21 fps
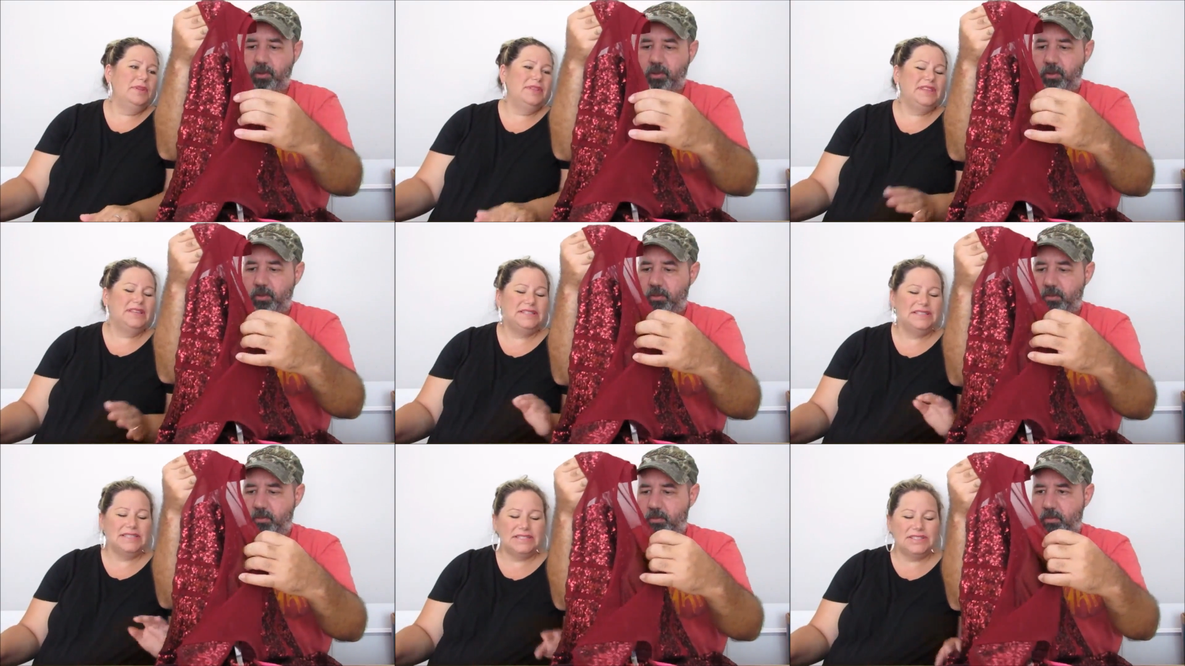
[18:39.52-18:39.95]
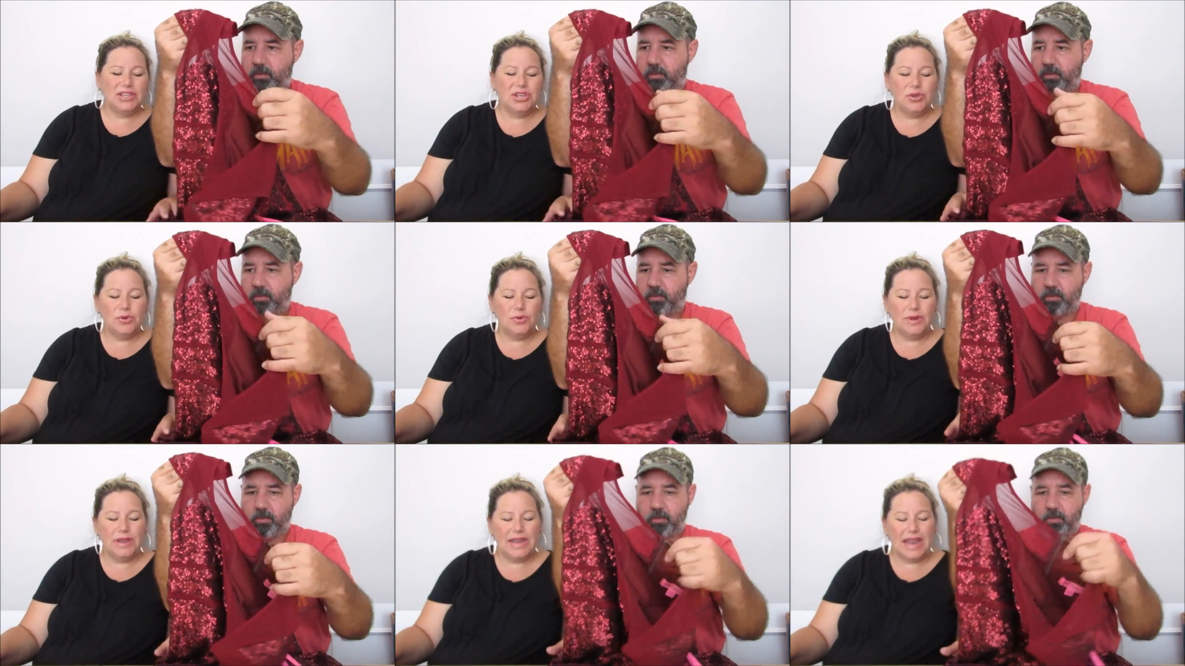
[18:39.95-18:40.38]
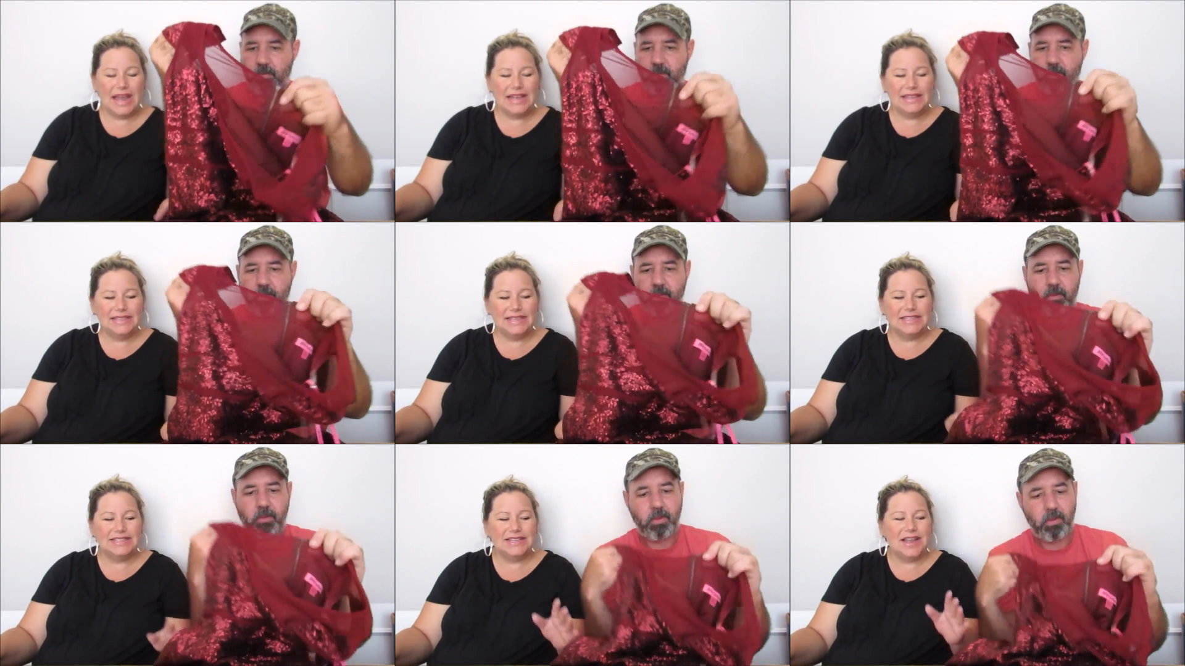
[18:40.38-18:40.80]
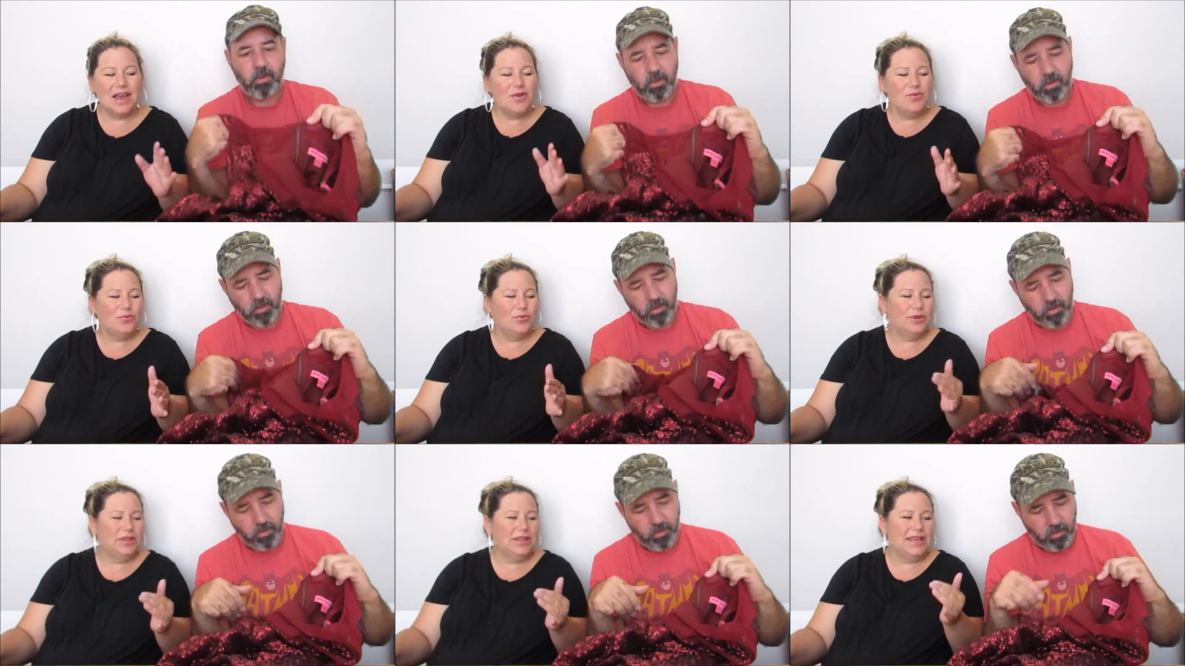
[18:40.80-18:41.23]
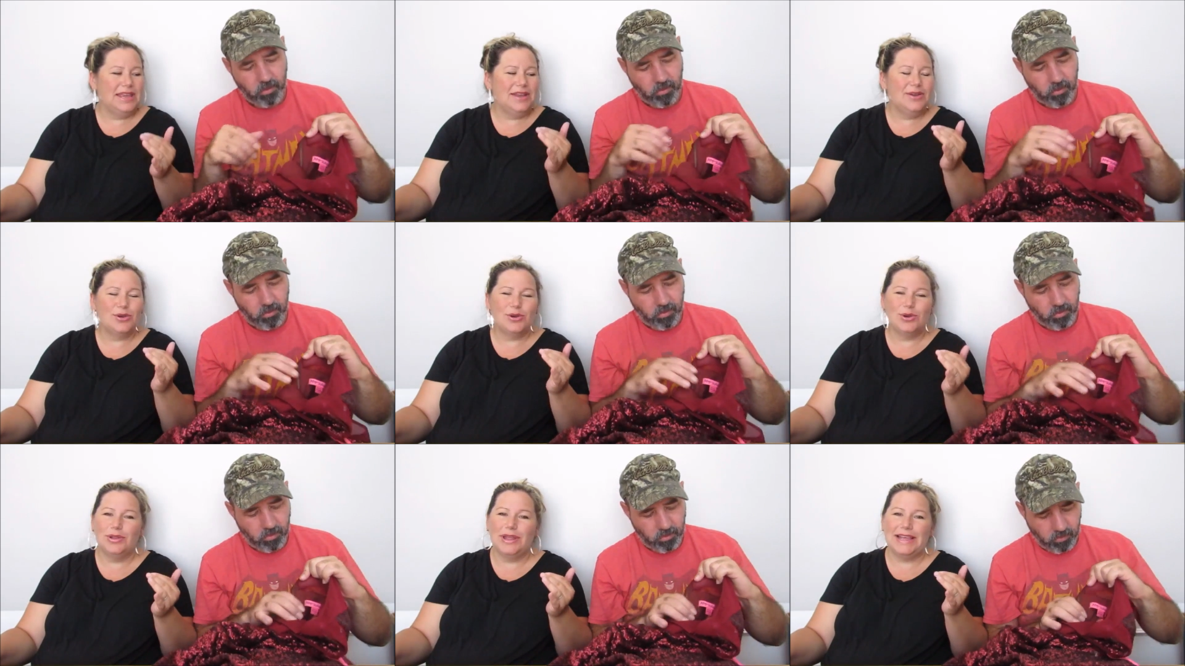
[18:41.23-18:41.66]
Speaker 1: But this is cute. It has. It's not really
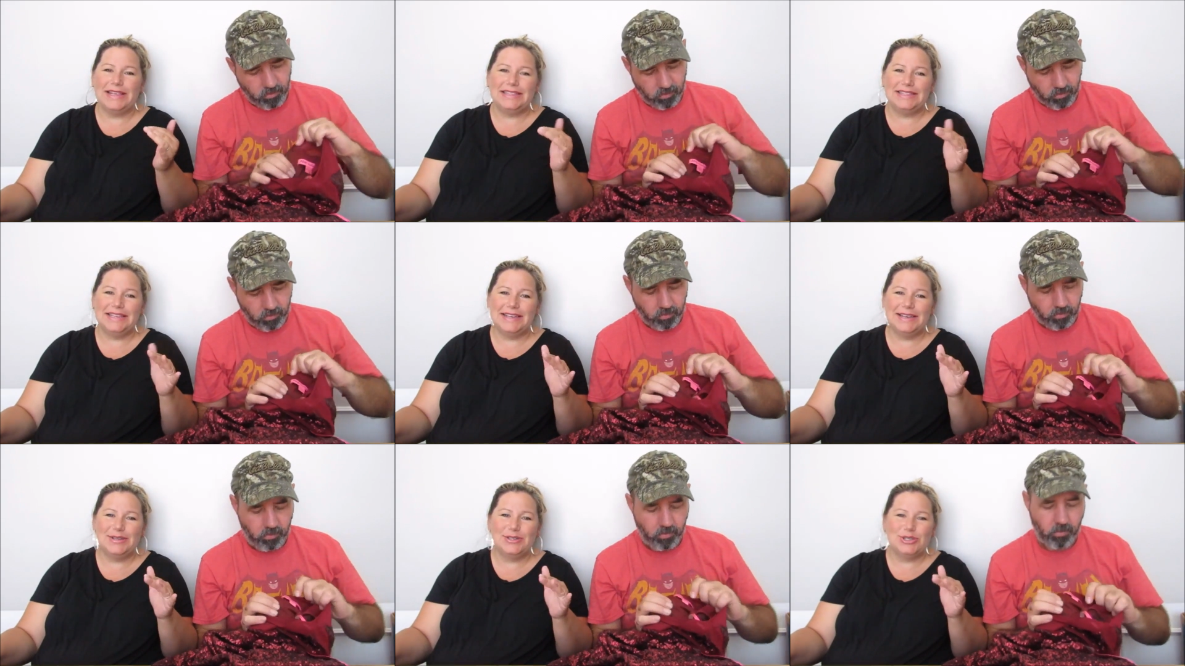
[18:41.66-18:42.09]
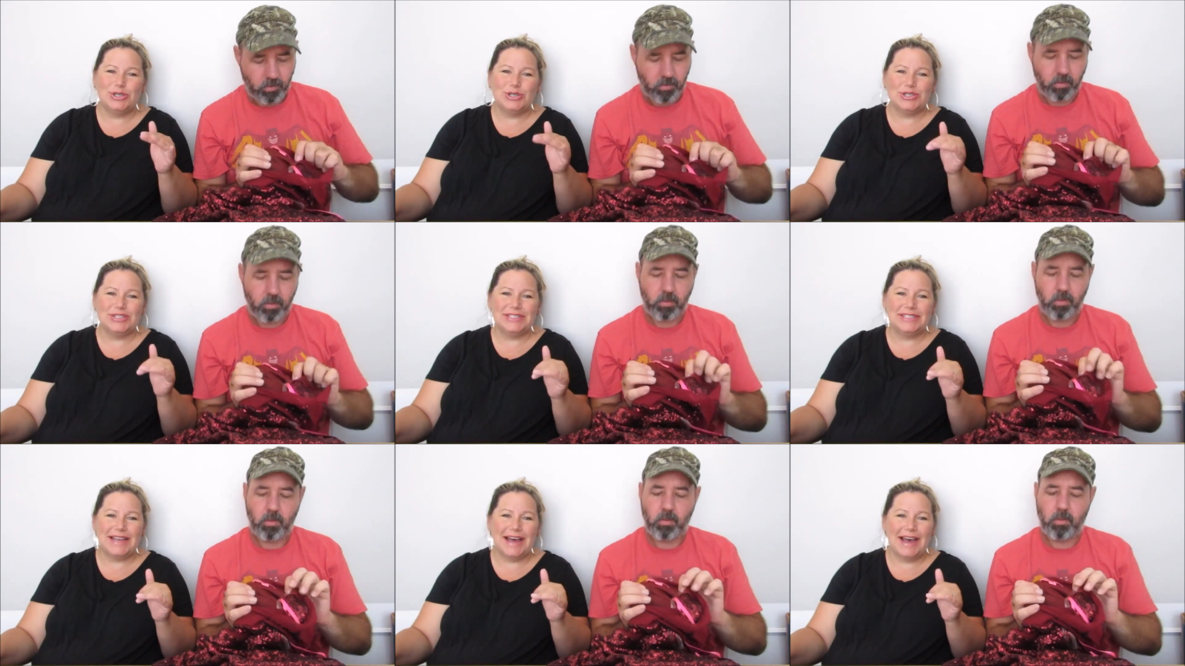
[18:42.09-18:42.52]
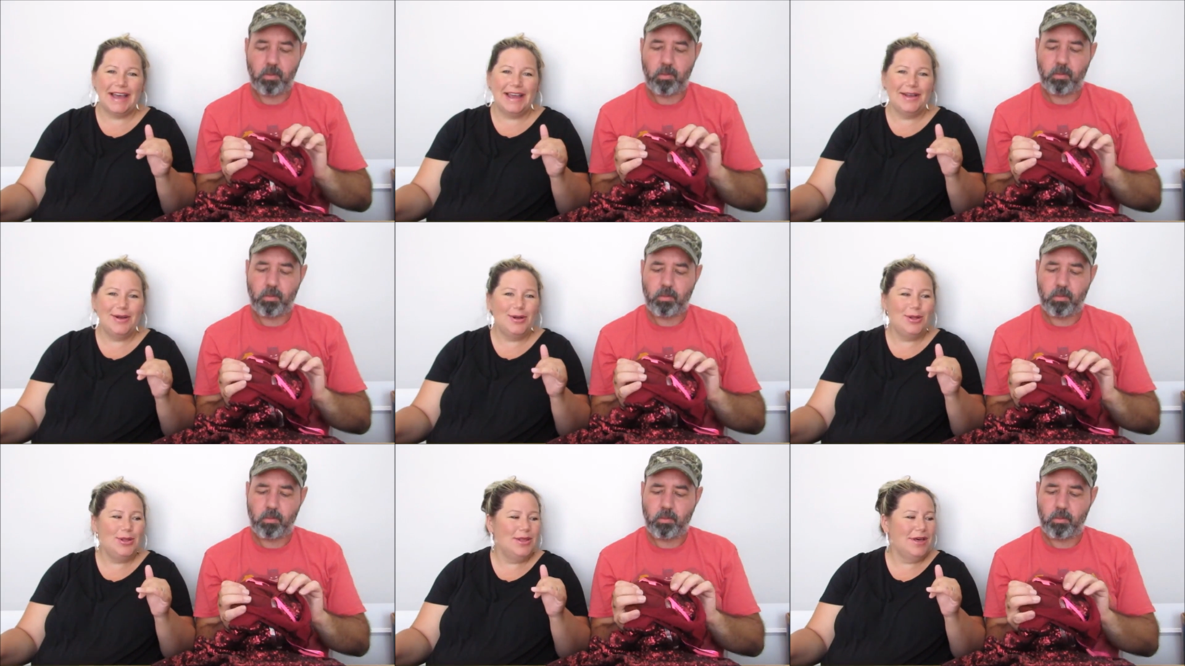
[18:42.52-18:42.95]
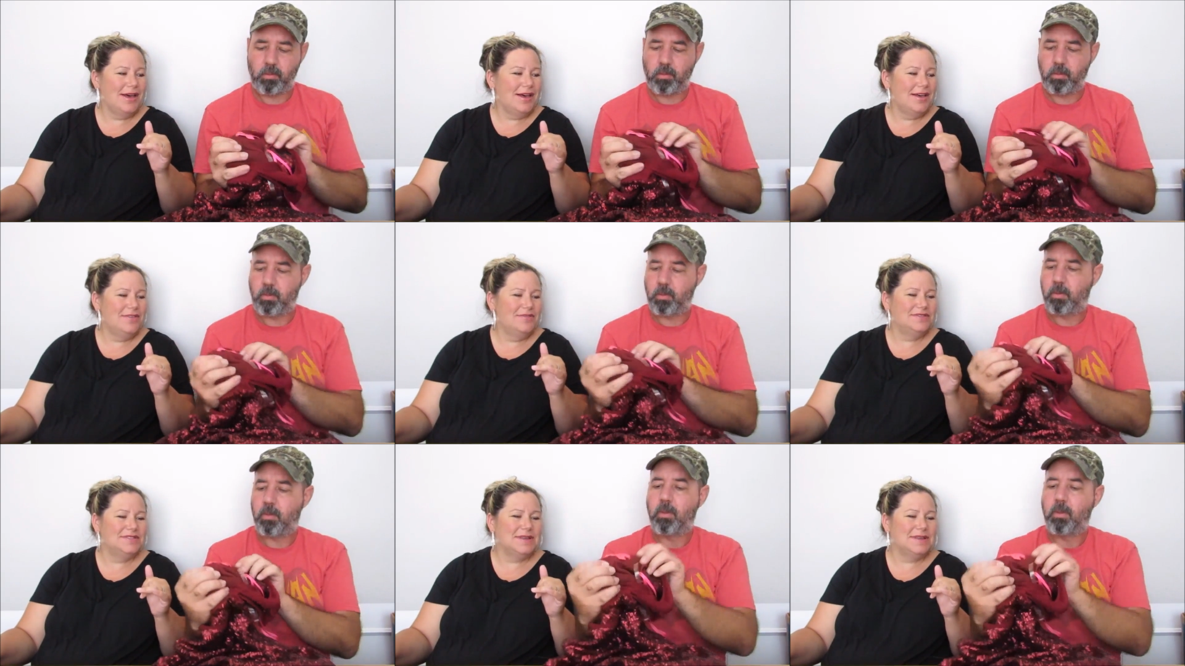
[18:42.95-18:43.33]
her like signature style of